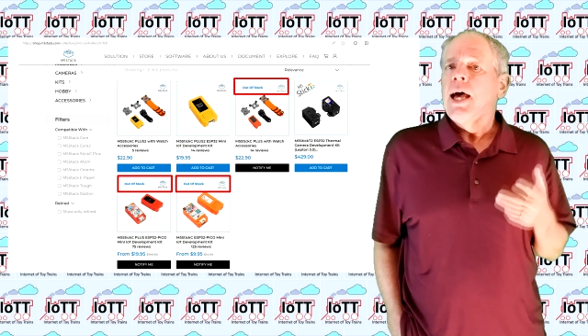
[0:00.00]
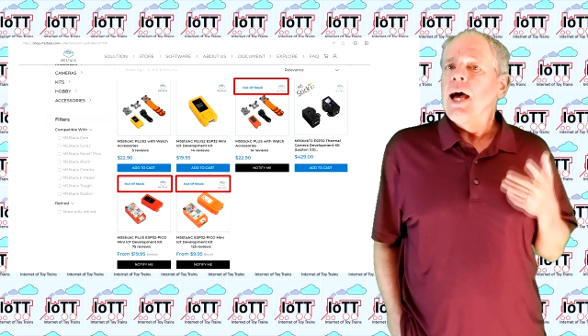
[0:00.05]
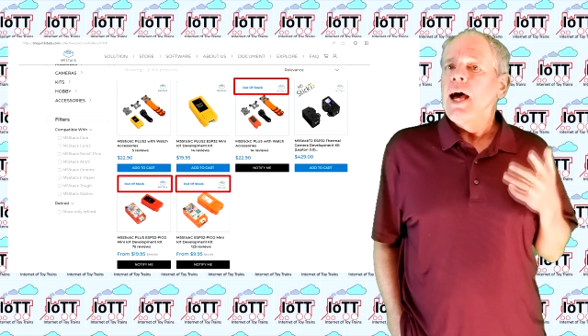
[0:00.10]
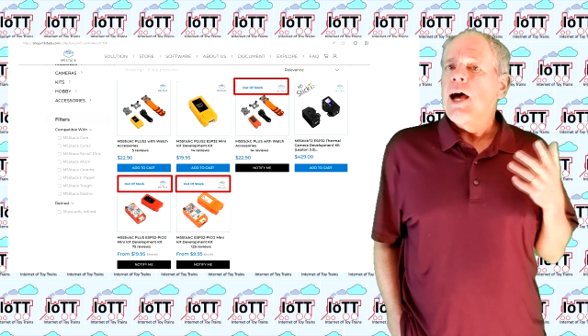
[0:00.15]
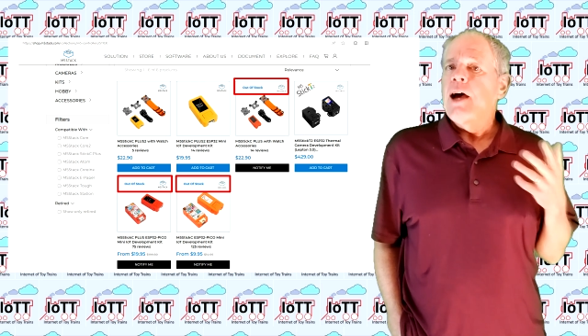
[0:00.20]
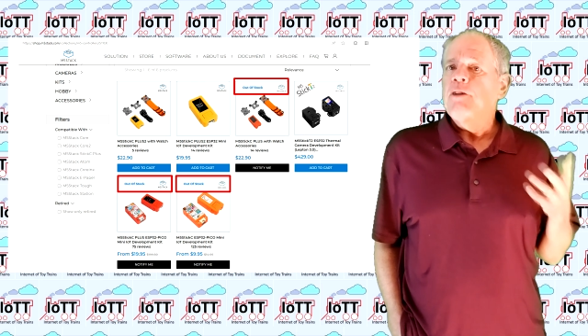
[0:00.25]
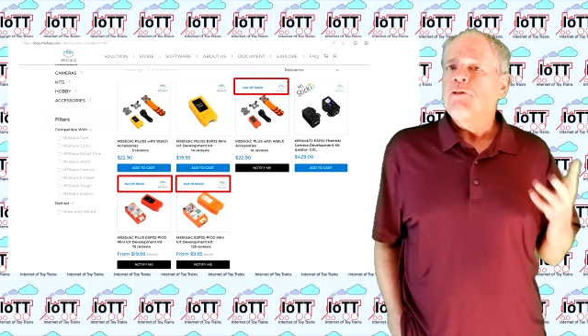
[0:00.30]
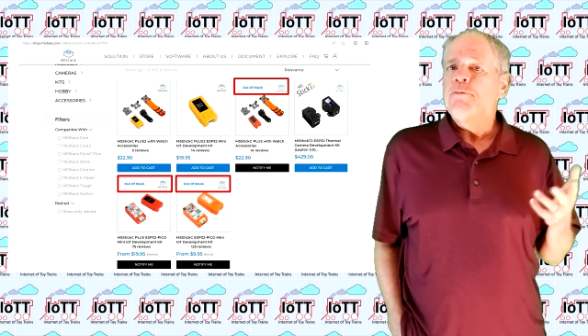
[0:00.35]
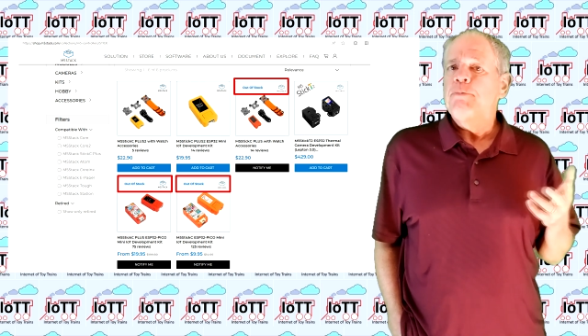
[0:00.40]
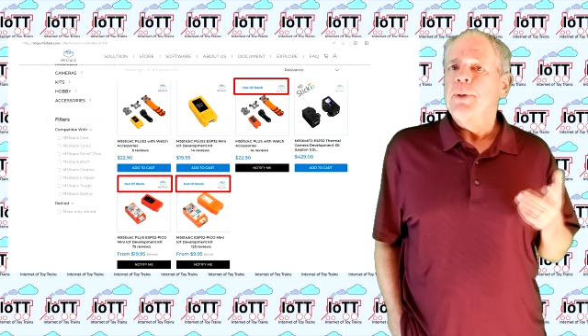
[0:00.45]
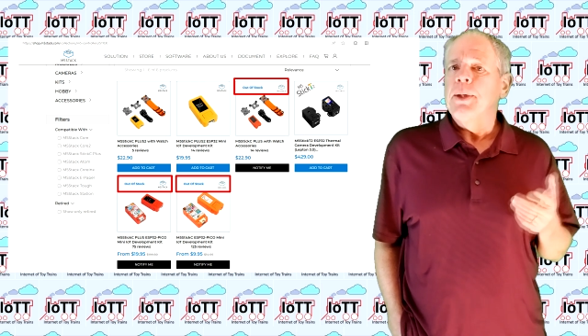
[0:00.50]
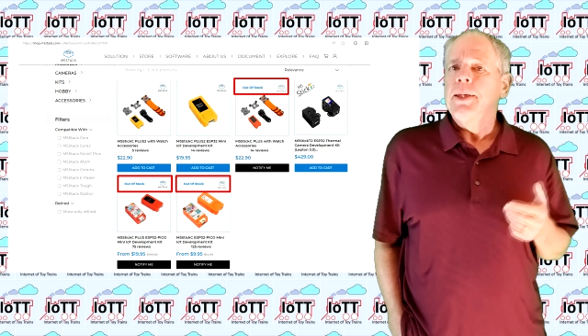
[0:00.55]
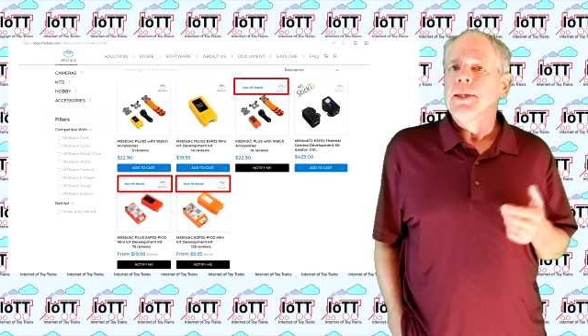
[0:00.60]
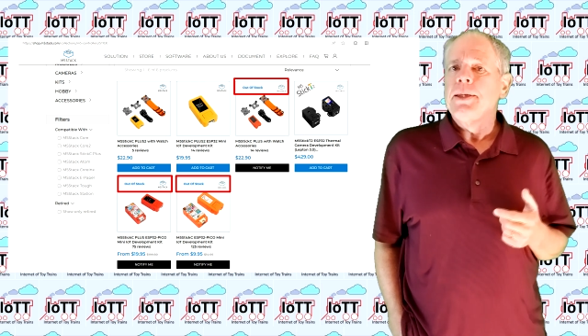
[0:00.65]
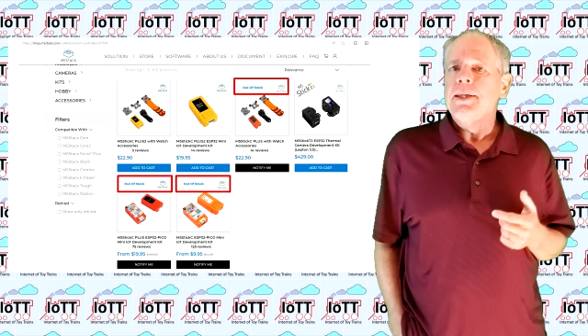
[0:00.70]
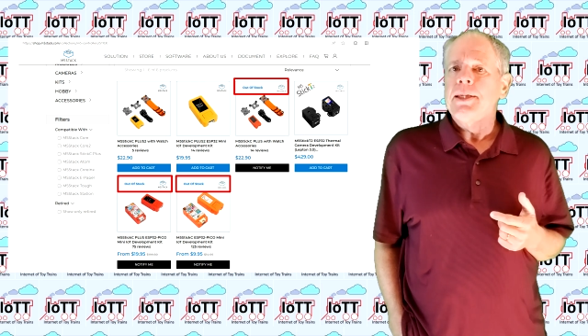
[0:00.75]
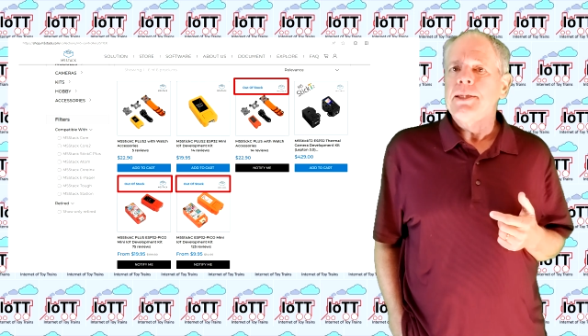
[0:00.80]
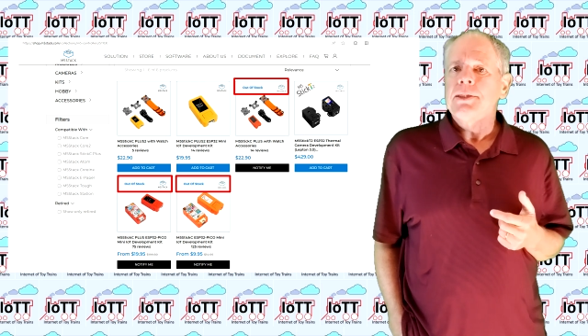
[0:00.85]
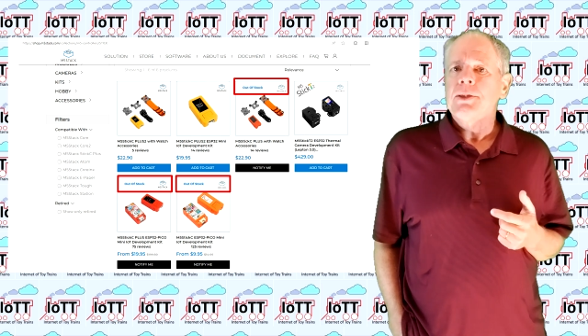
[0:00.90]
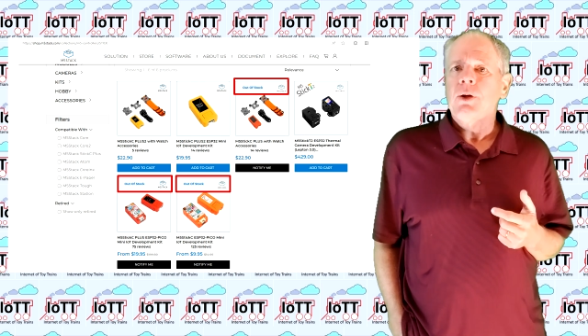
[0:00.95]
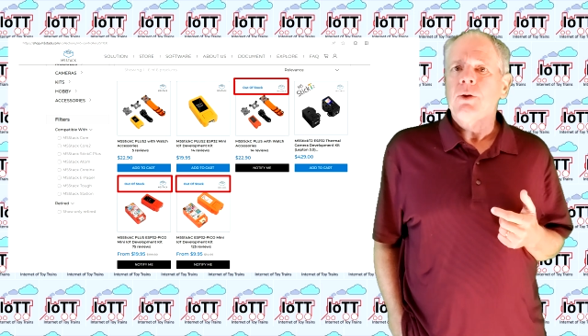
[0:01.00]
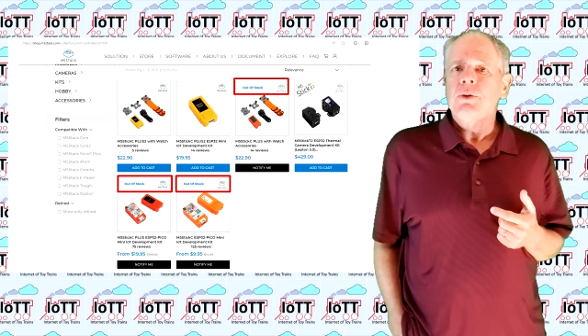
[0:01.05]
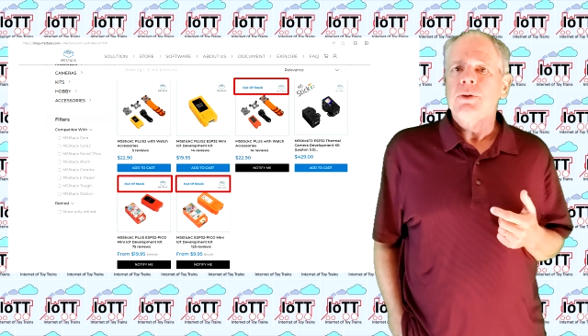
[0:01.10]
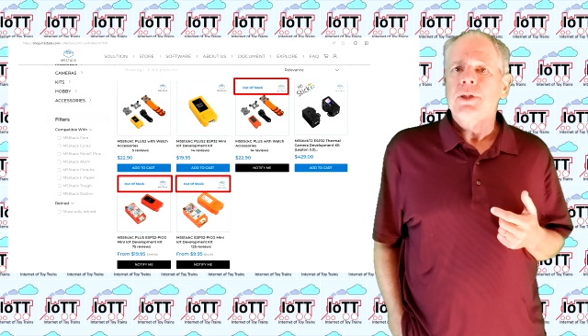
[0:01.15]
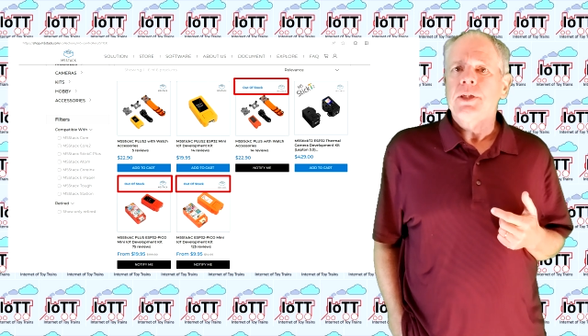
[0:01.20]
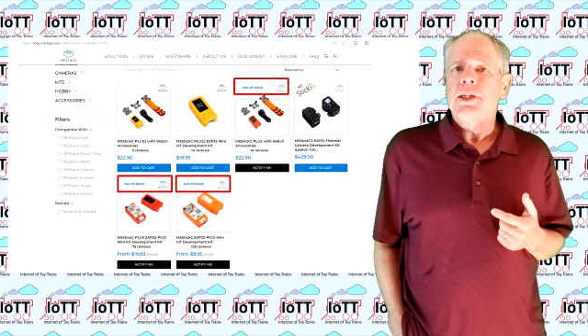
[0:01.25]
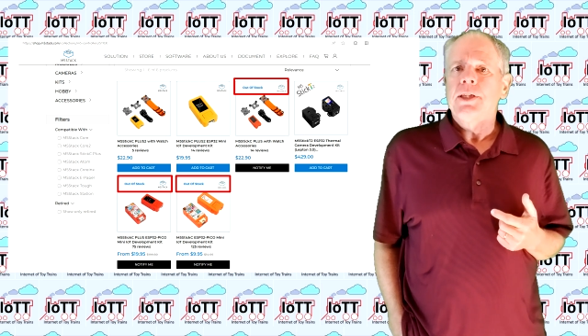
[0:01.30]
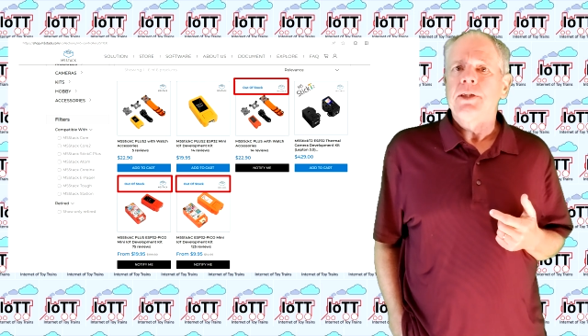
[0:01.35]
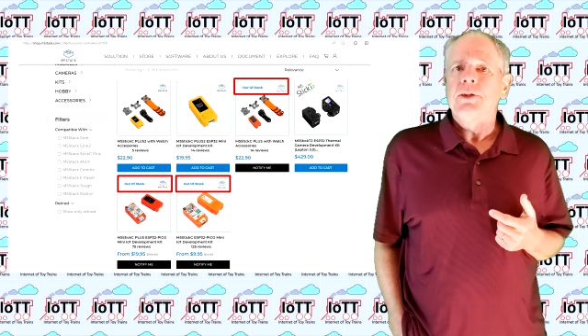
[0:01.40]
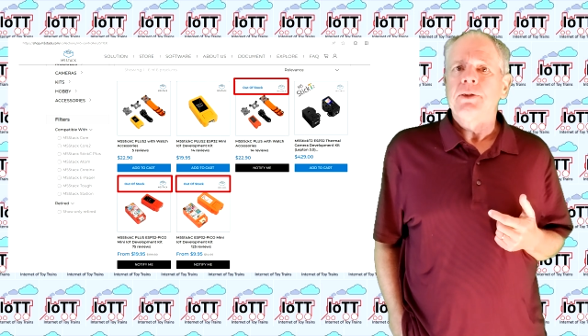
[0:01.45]
have been
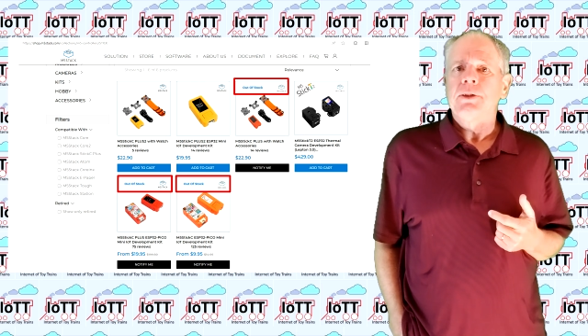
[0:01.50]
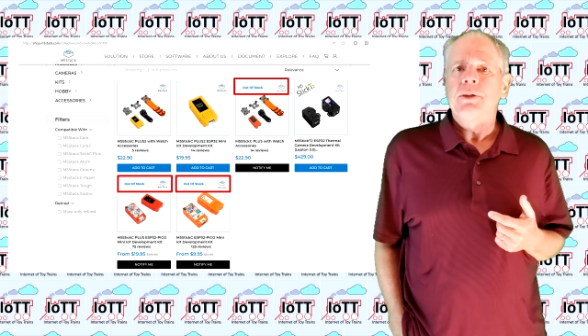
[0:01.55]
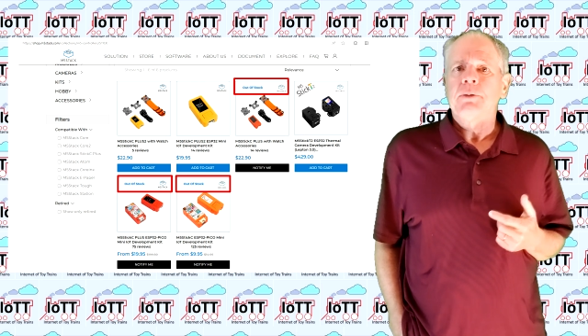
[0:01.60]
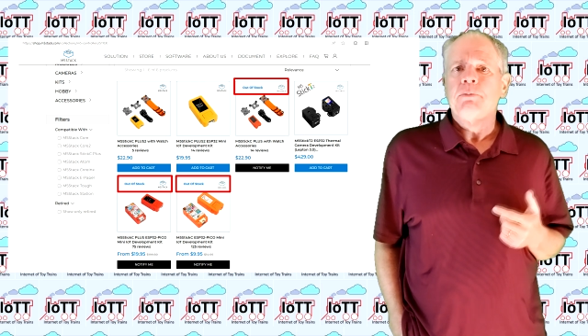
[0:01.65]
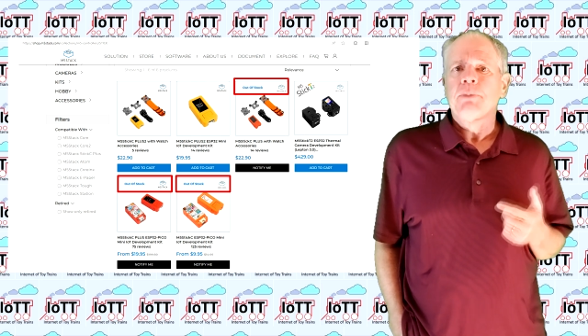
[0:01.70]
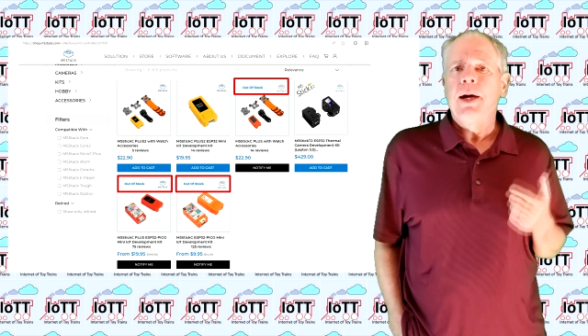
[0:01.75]
discontinued